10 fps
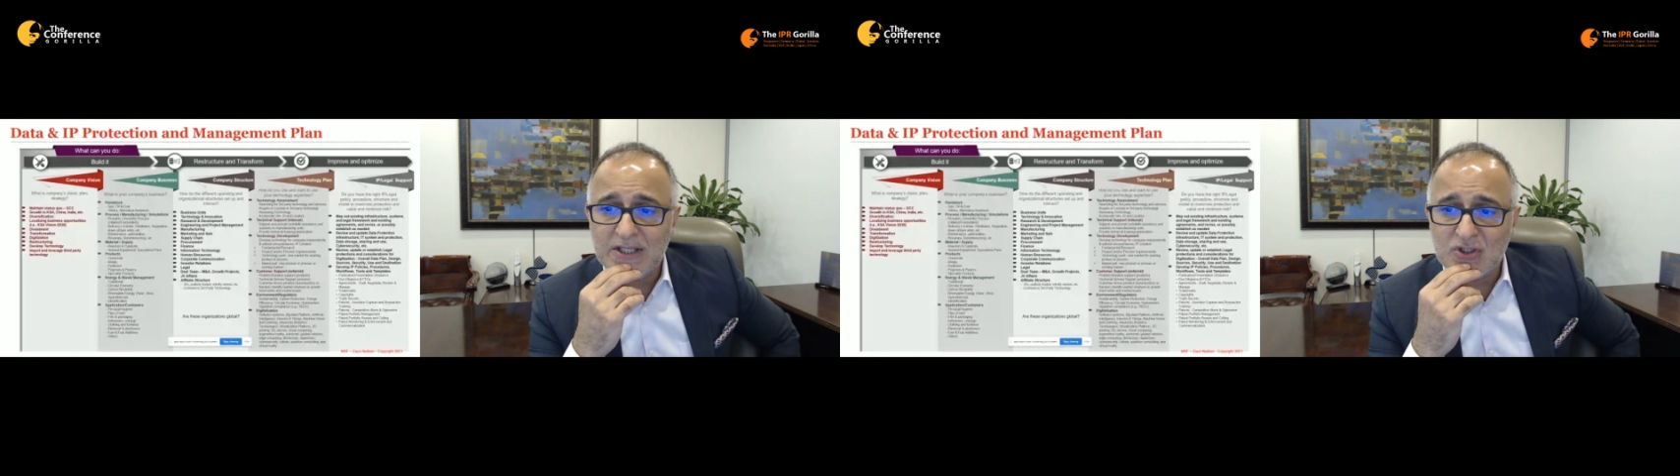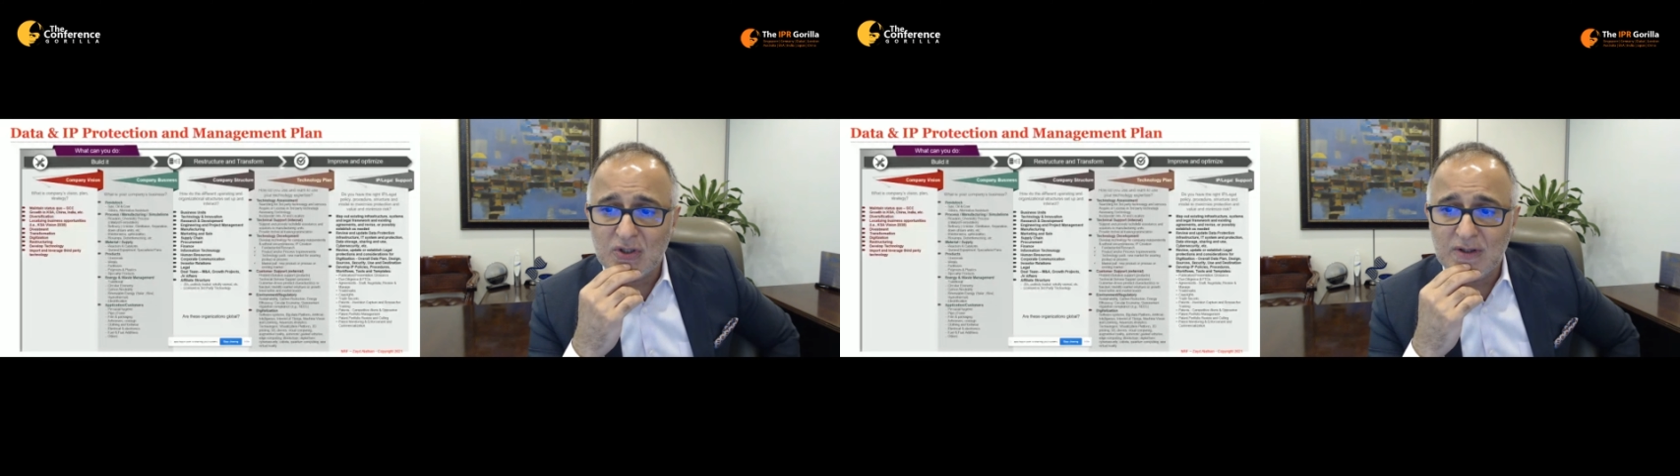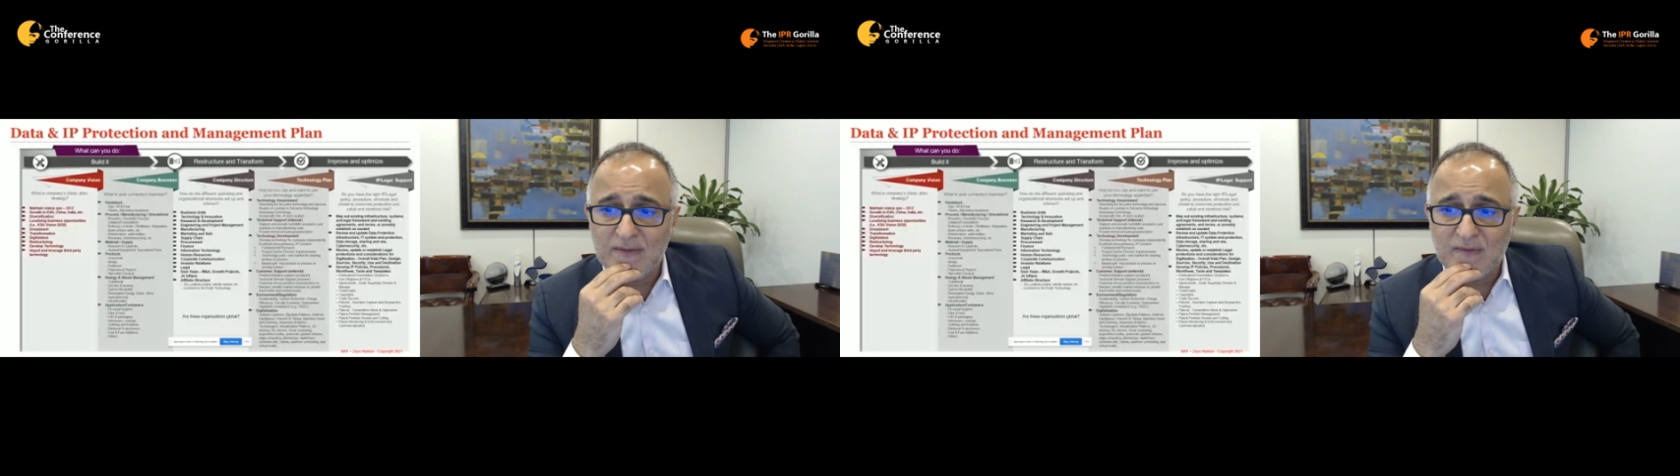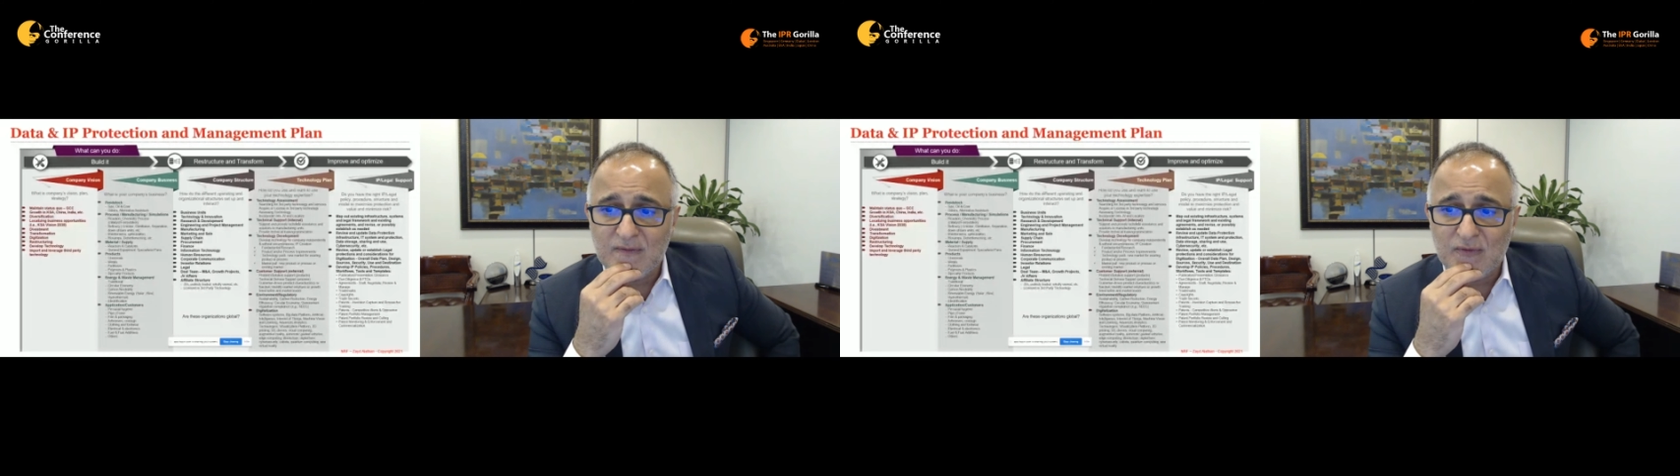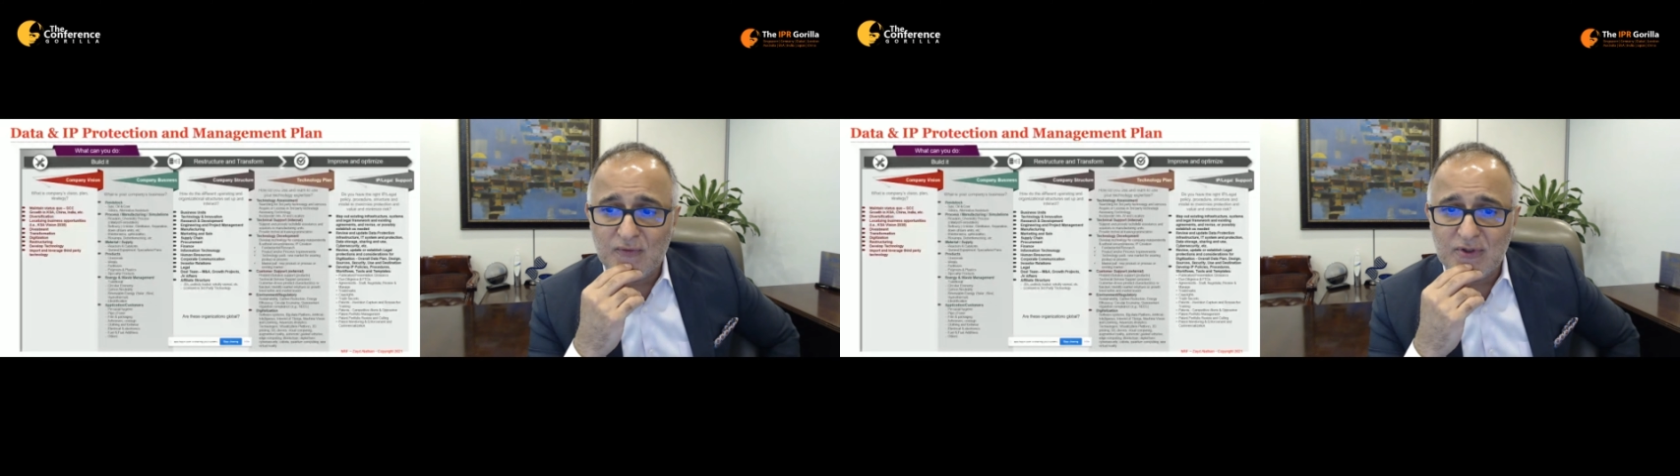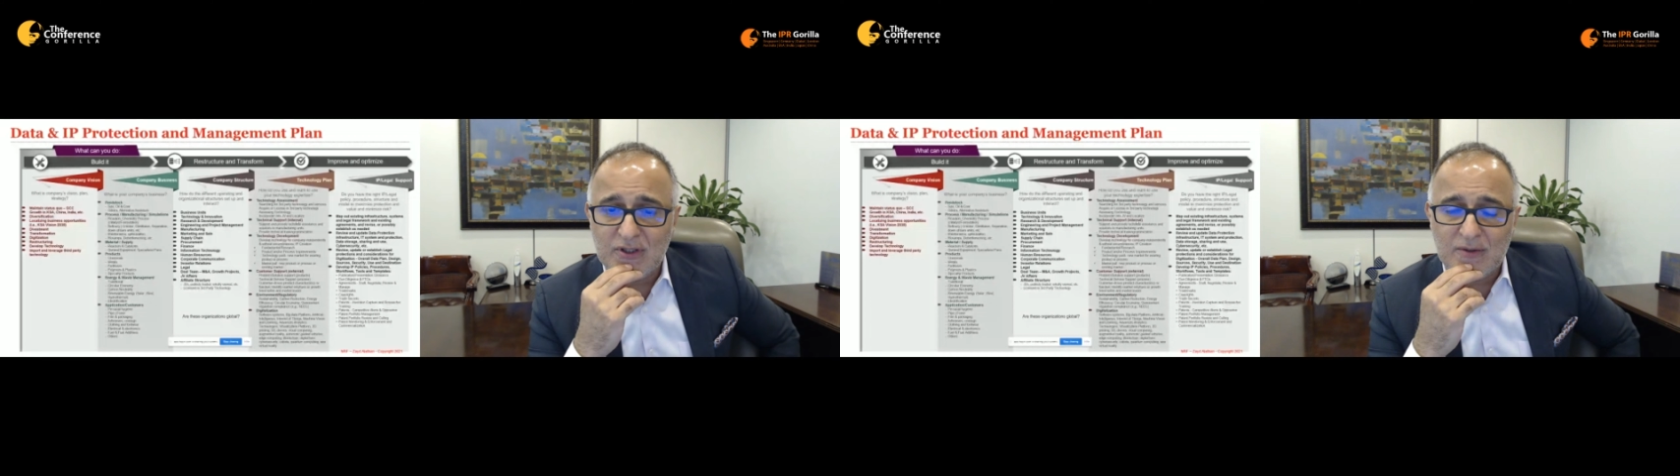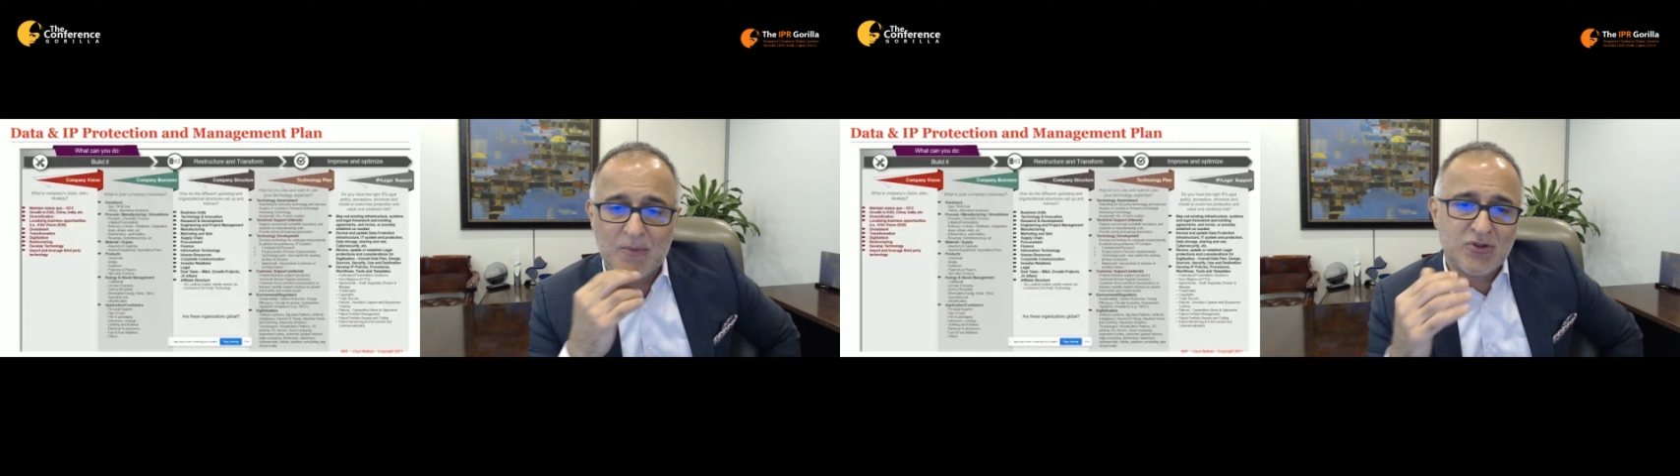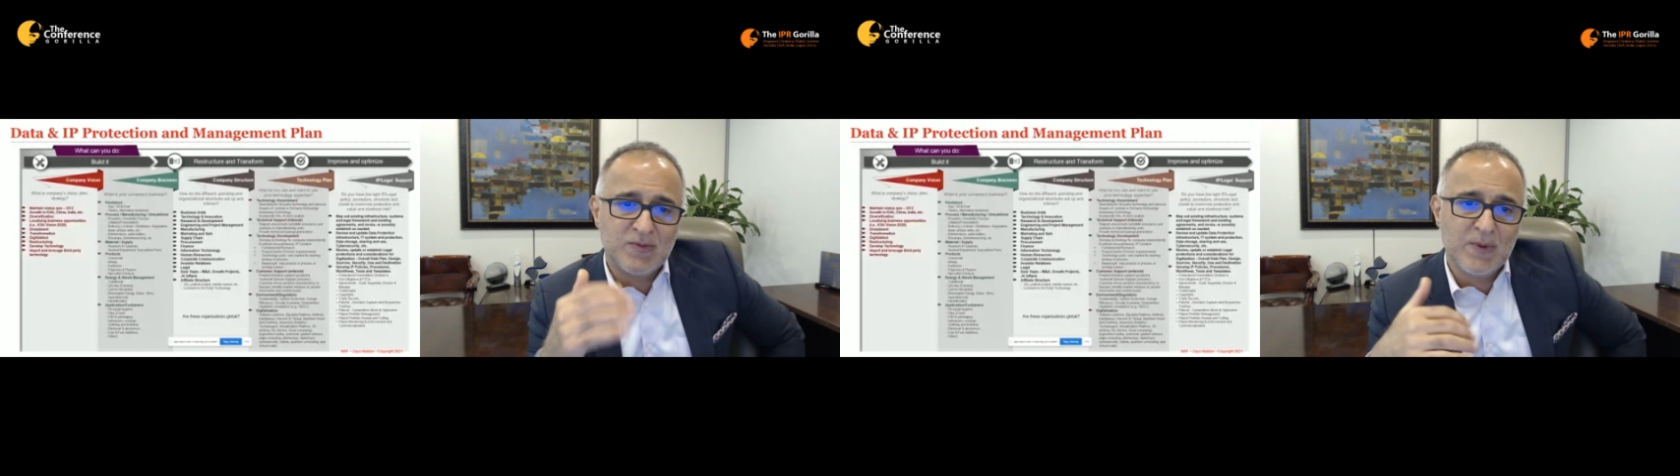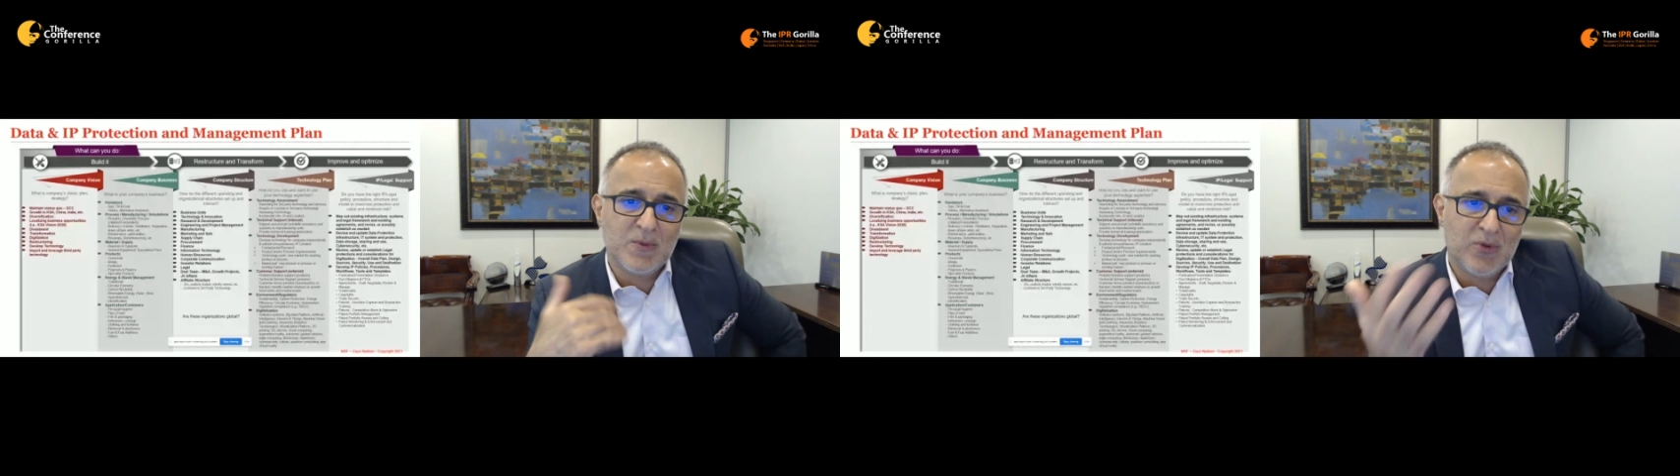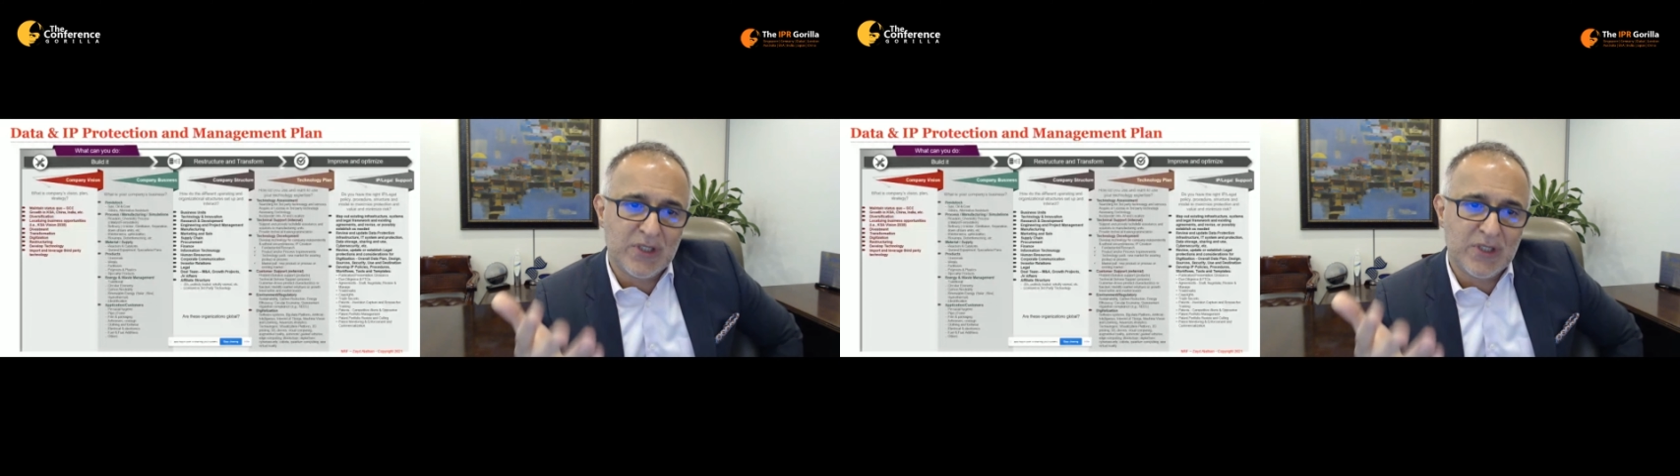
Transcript: So the, you know, most people